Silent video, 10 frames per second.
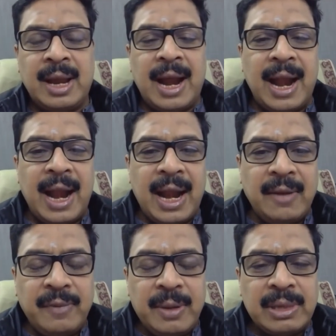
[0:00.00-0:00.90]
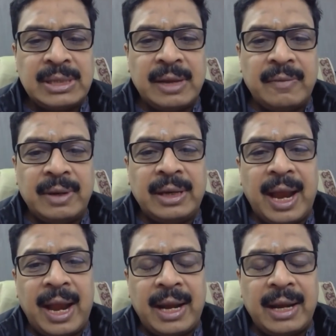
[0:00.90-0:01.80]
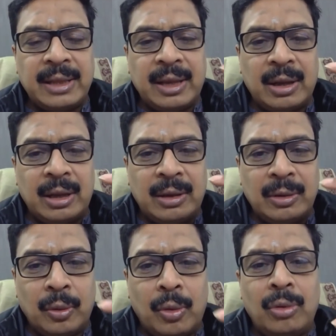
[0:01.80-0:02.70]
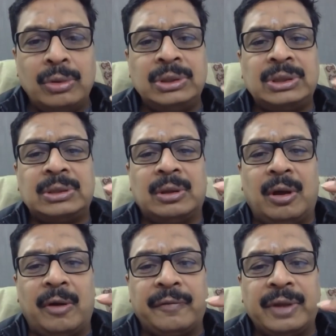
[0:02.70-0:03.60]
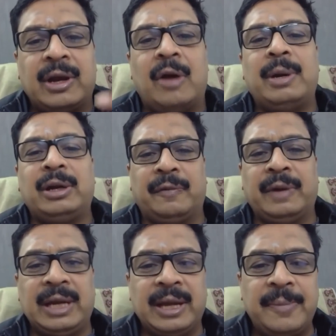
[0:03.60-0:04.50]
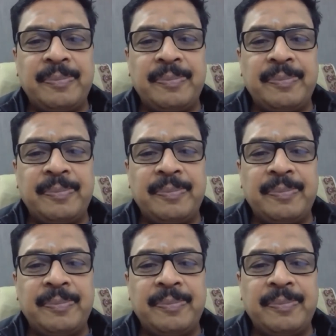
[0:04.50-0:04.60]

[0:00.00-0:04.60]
and we must have retired the loans of the government of India,